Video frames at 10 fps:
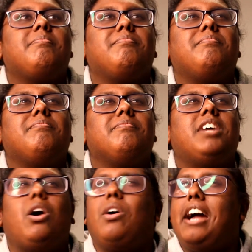
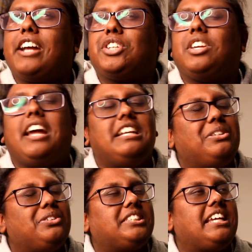mm, oh, actually, I
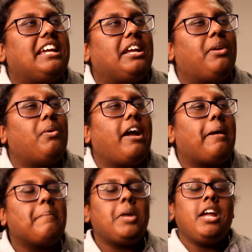do see it in a
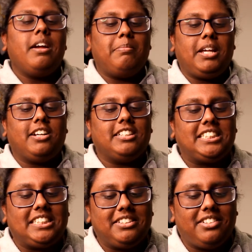way,
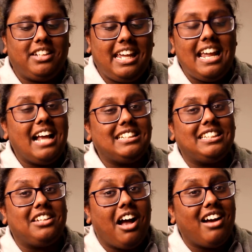because he has
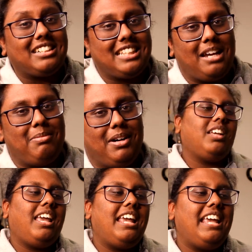the dark saber.
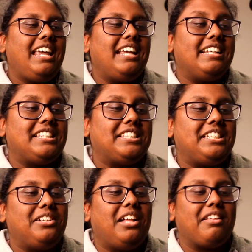He is
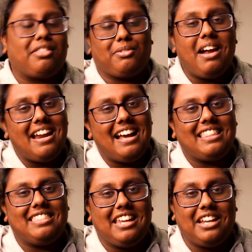still a threat,
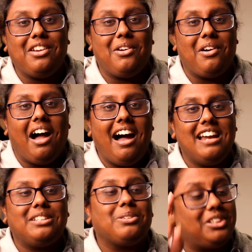I think, in her
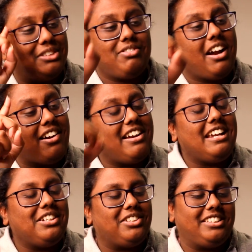eyes, which is
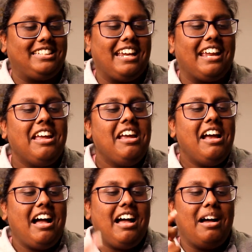very interesting.
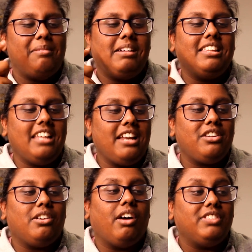Um, and
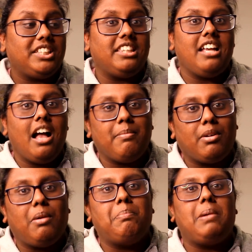then obviously the
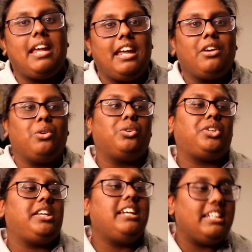armorer being who
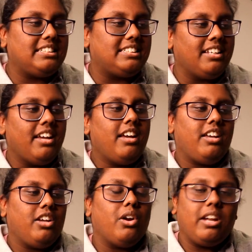she is,
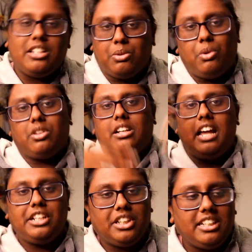you know, into all the
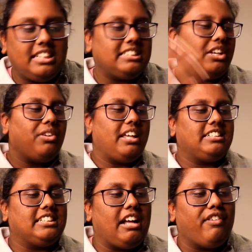legends and all that
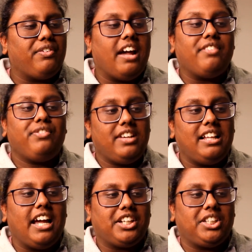stuff. I feel
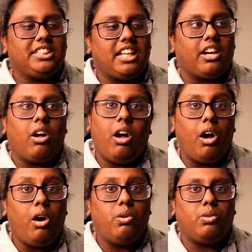like she's like,
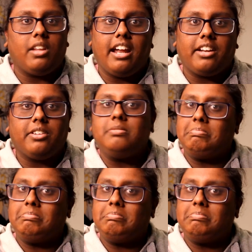oh, like